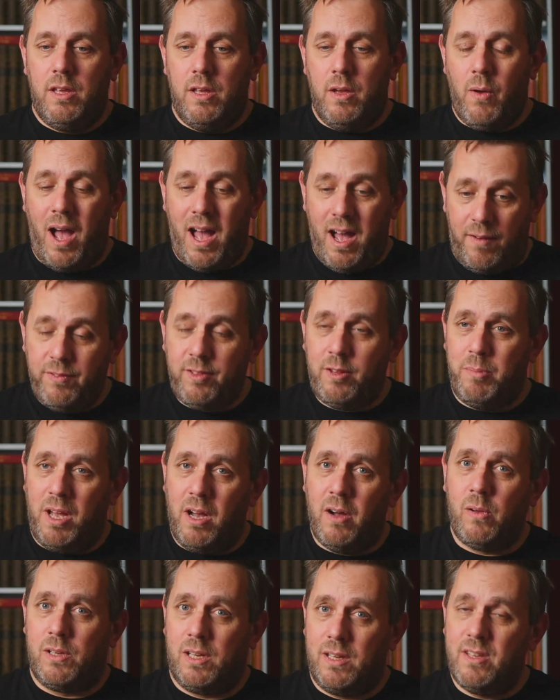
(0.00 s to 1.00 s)
have to be
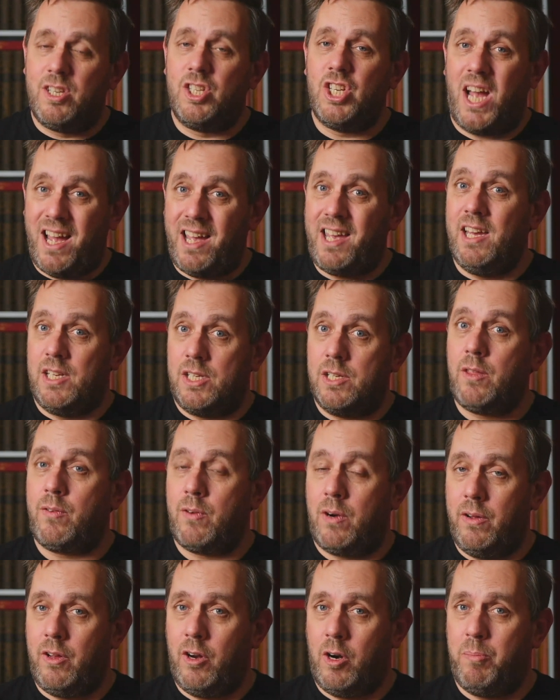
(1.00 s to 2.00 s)
holding the jacket to throw
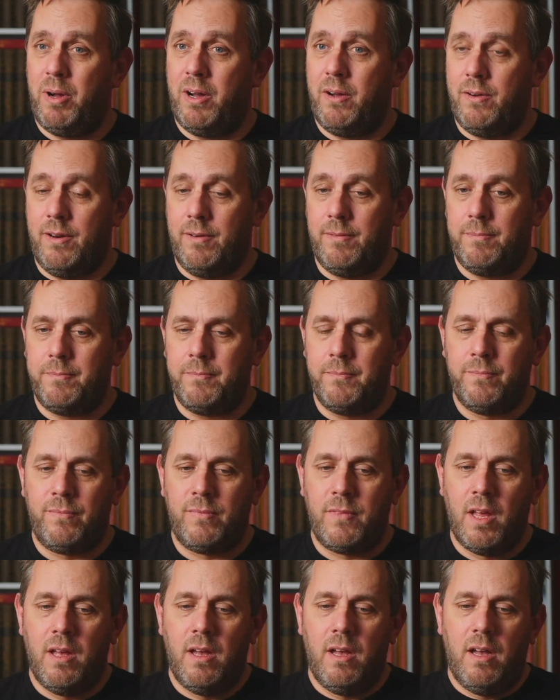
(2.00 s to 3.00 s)
your opponent.
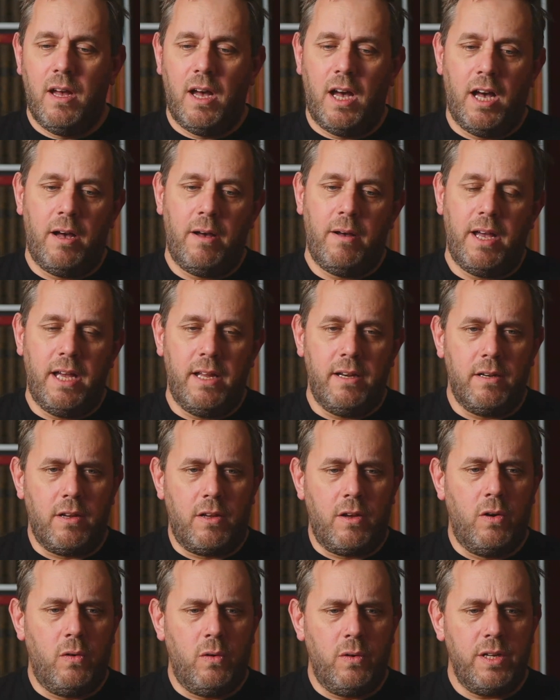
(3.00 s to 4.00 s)
In
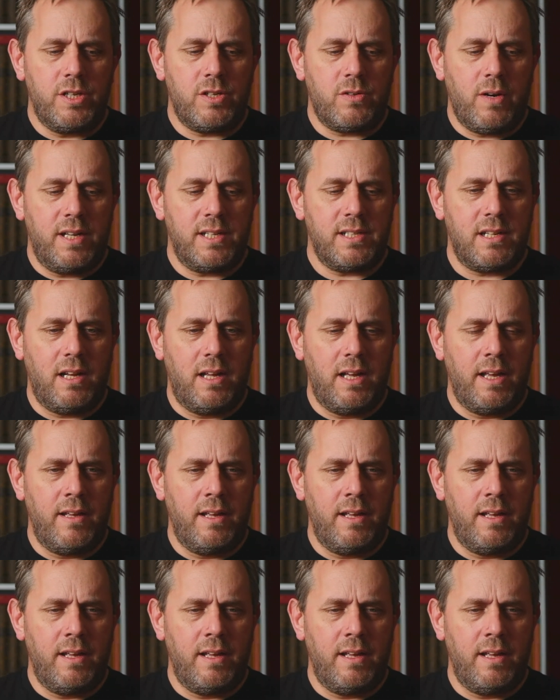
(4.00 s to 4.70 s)
Cornish wrestling,